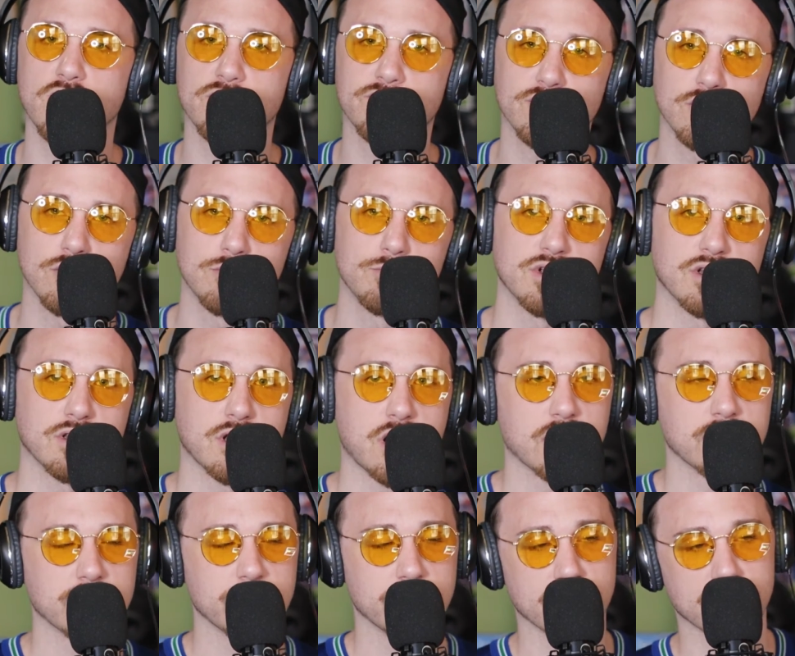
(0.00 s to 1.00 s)
Buffalo Bill
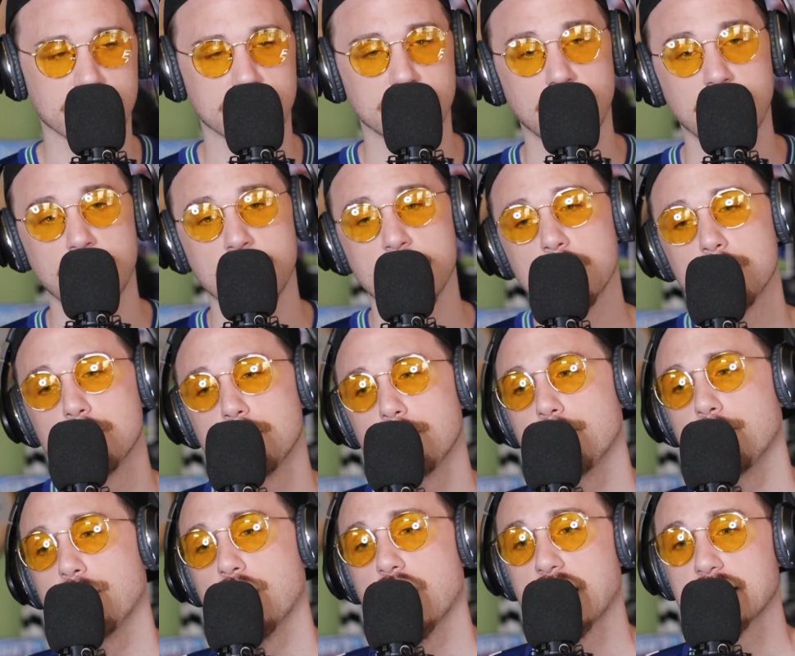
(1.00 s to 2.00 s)
on here,
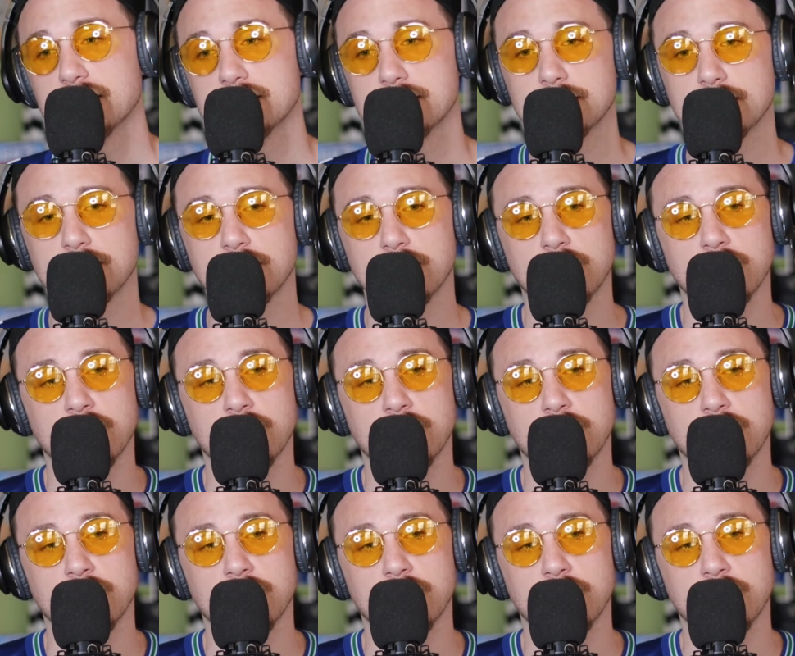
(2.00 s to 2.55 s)
but